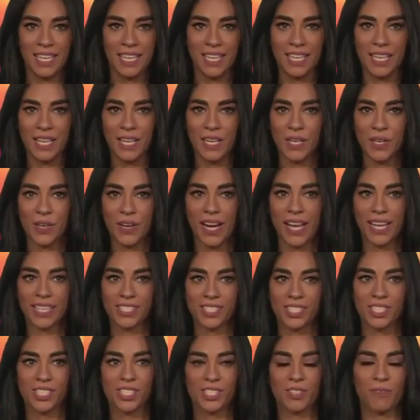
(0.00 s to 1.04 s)
All
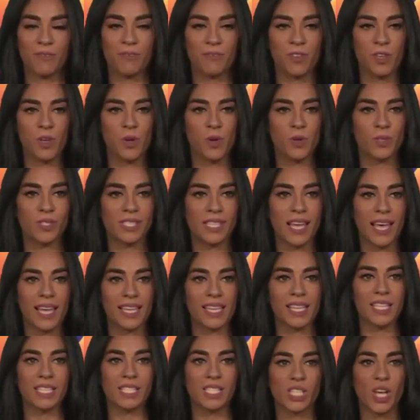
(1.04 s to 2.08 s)
right, just a few
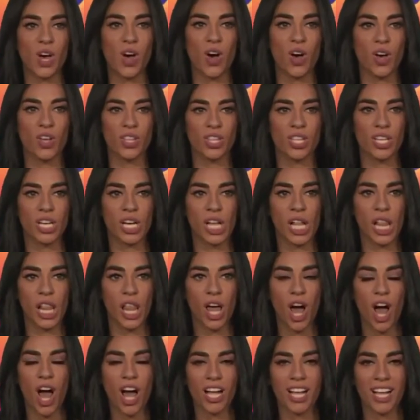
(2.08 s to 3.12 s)
seconds on the
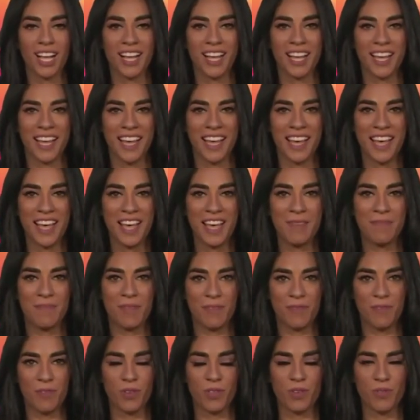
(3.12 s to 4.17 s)
clock
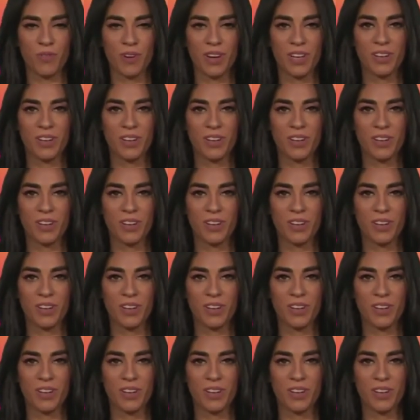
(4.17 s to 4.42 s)
before the real